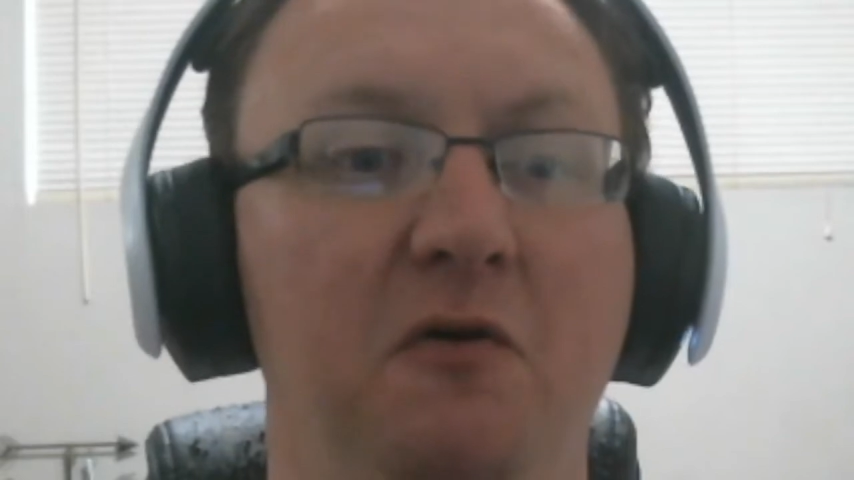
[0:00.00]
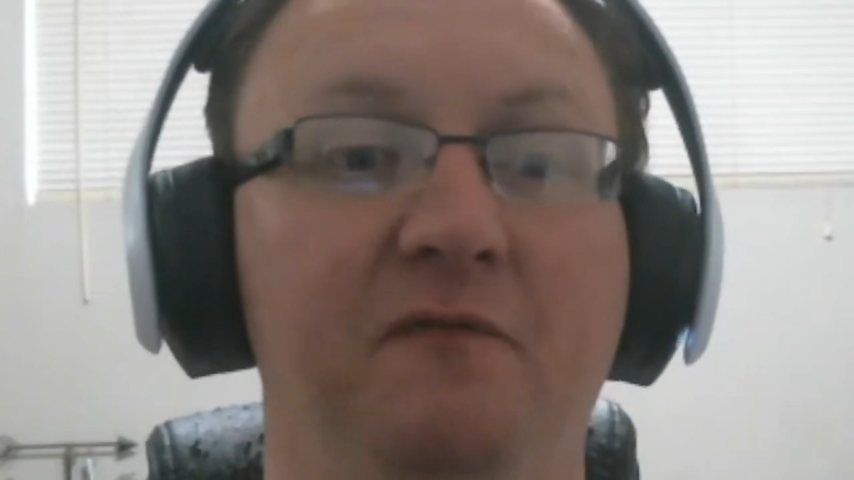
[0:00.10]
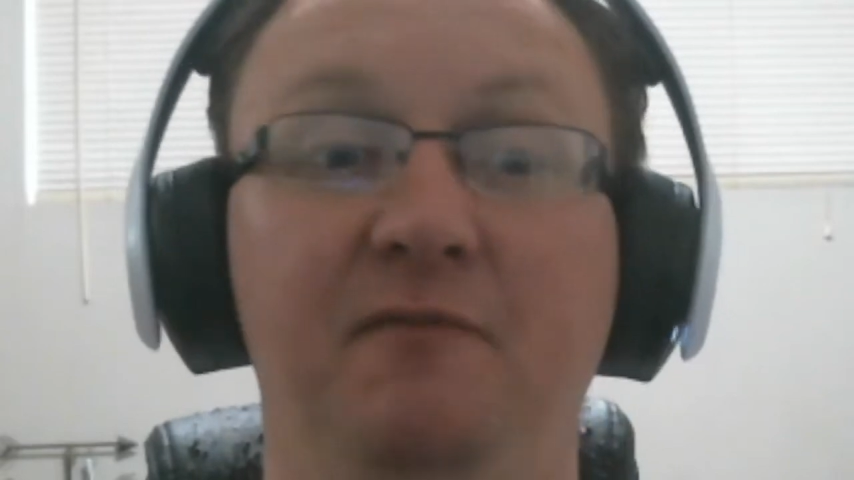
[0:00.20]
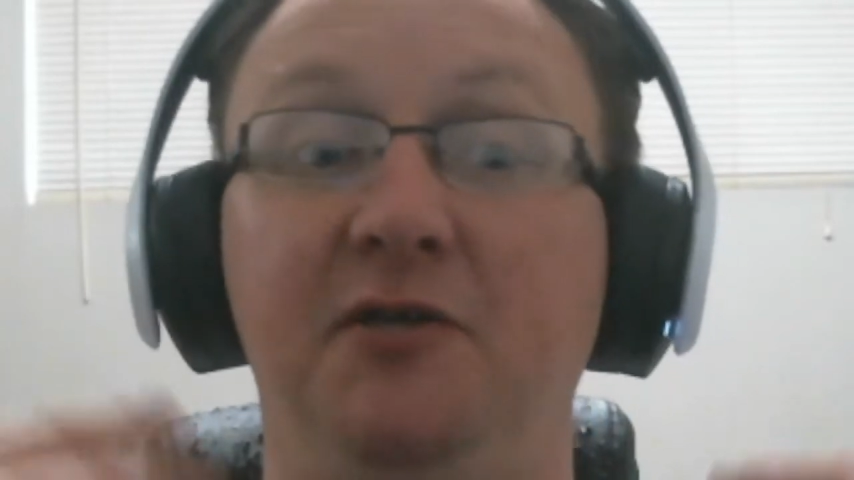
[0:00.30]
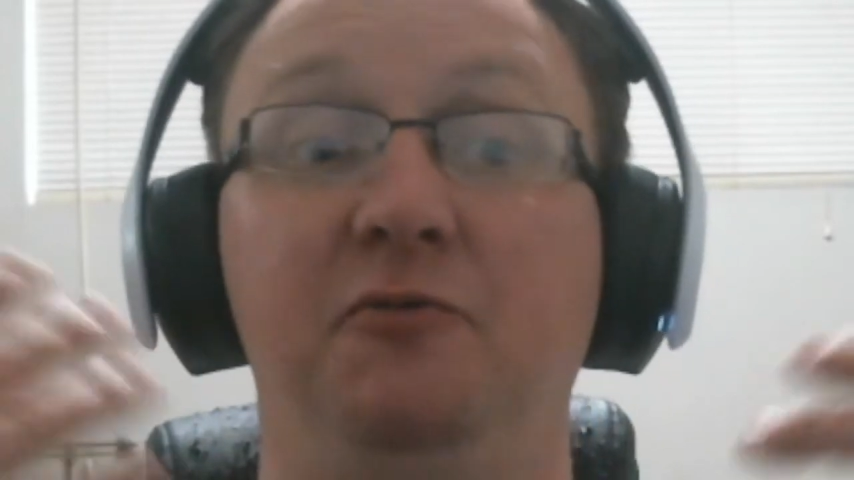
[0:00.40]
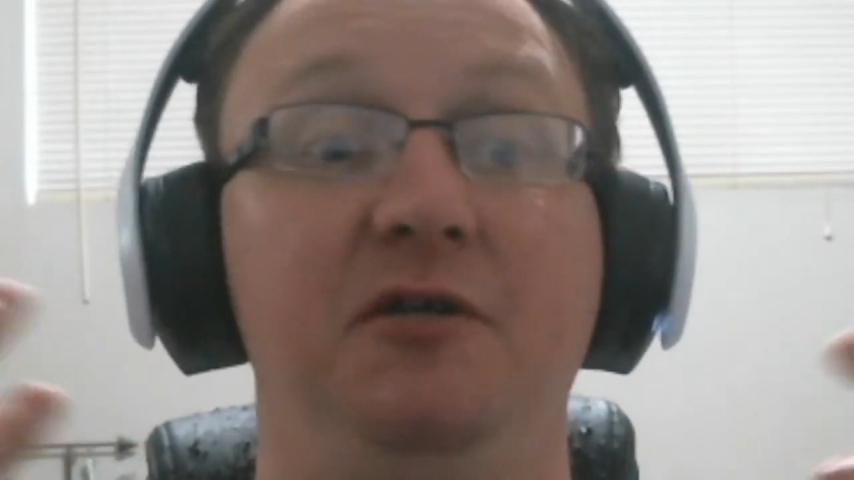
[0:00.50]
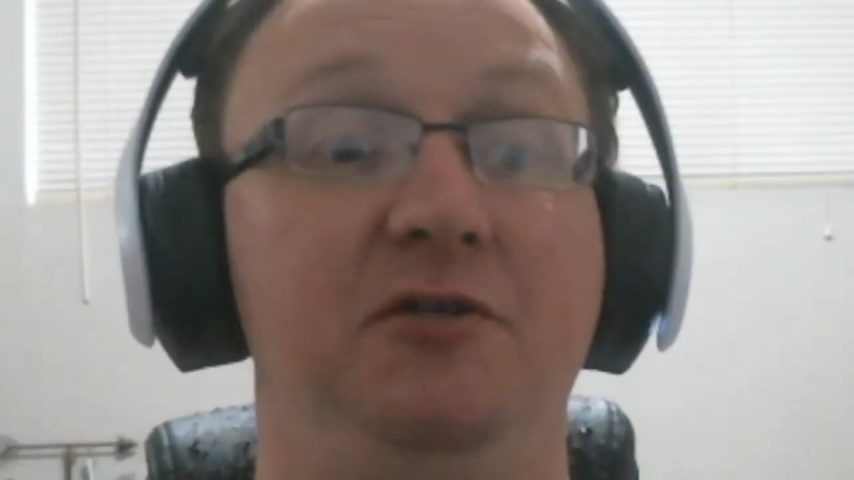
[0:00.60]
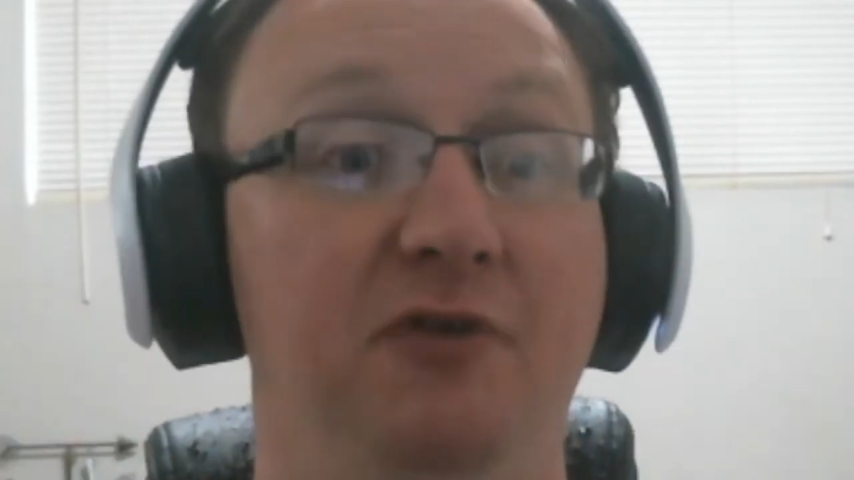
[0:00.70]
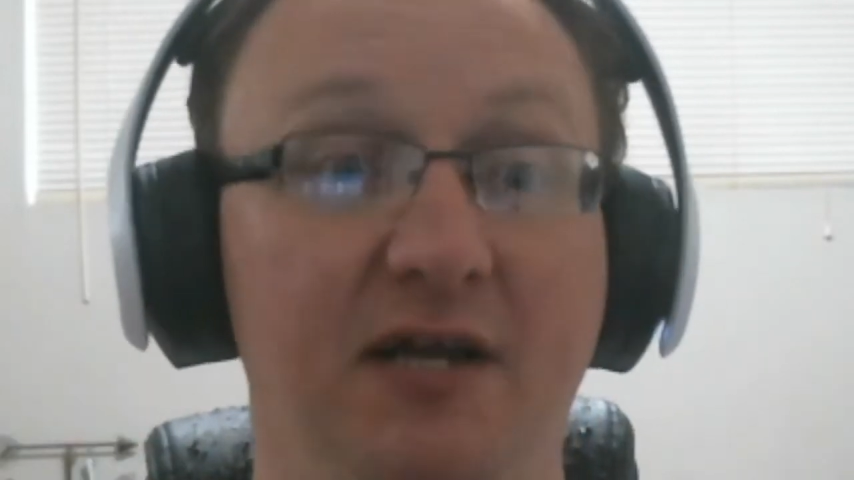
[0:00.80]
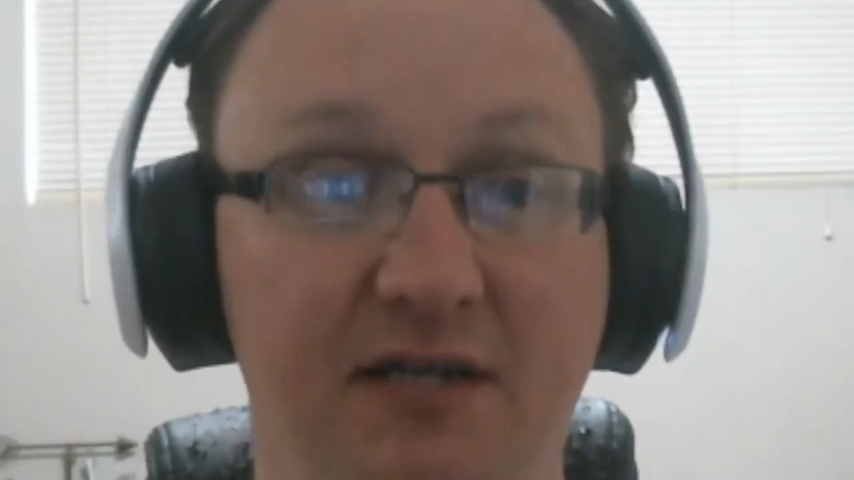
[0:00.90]
if
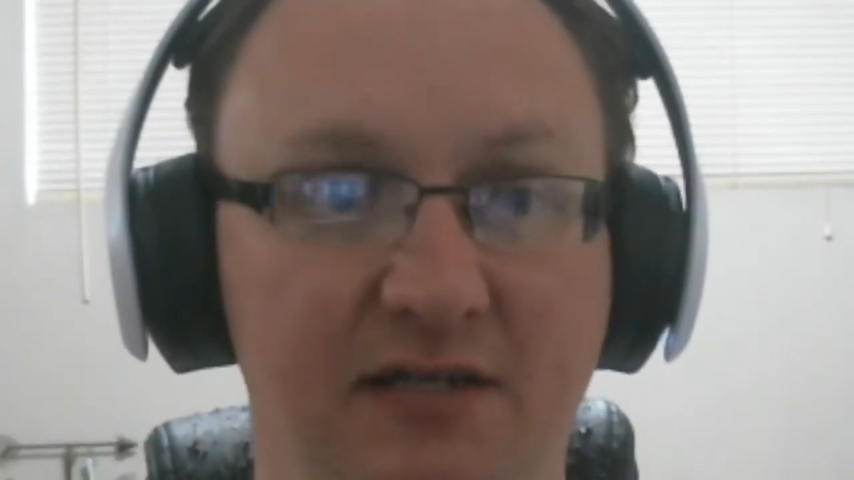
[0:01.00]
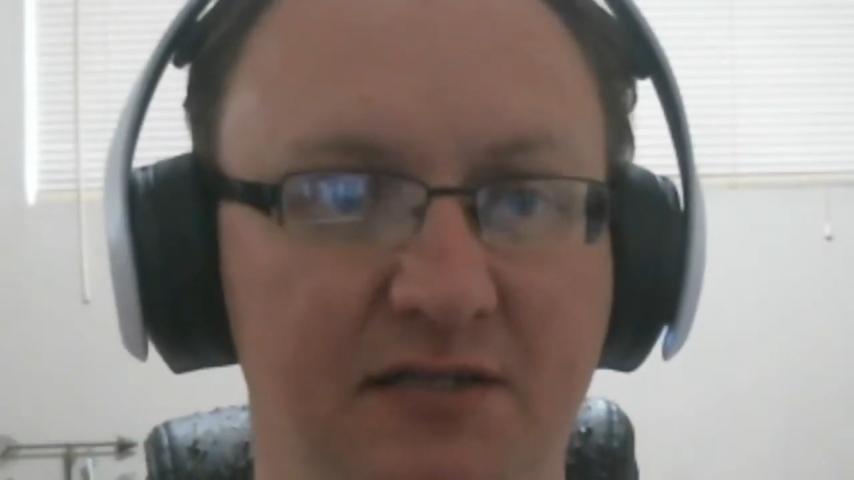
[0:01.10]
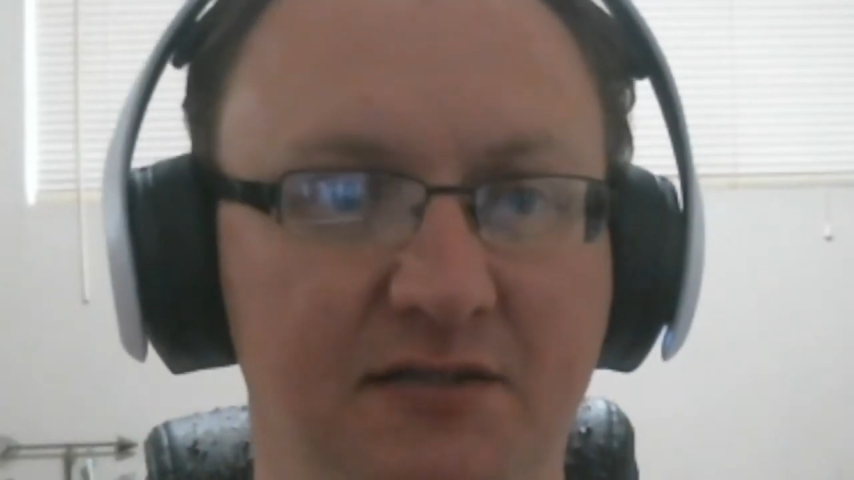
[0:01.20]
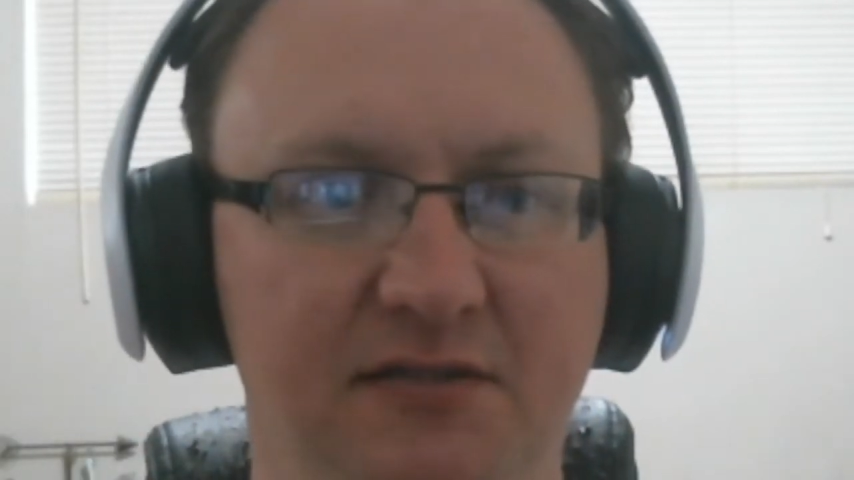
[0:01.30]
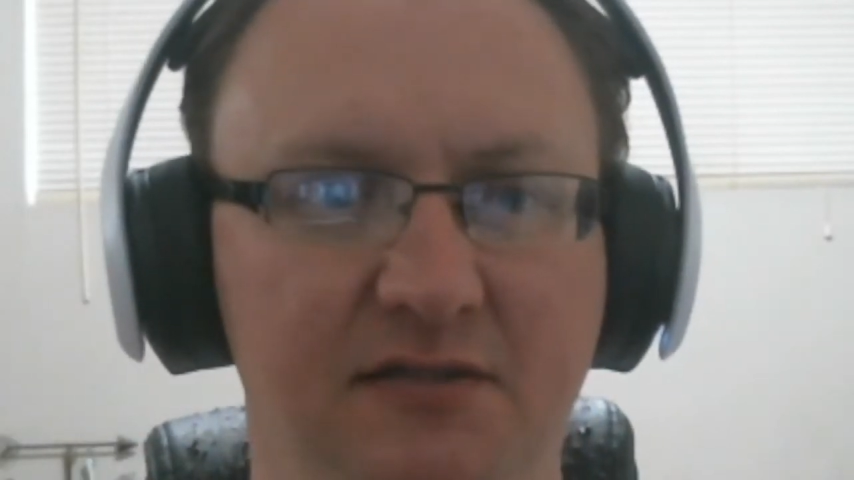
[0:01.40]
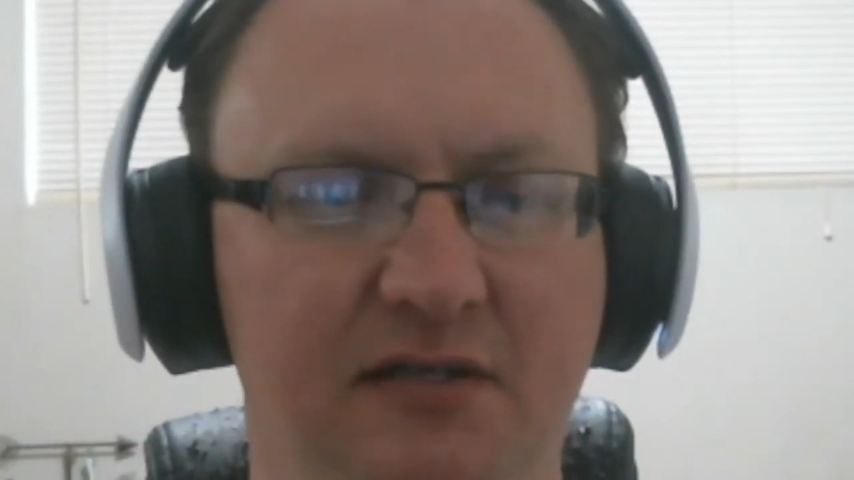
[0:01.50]
Metroid Dread is,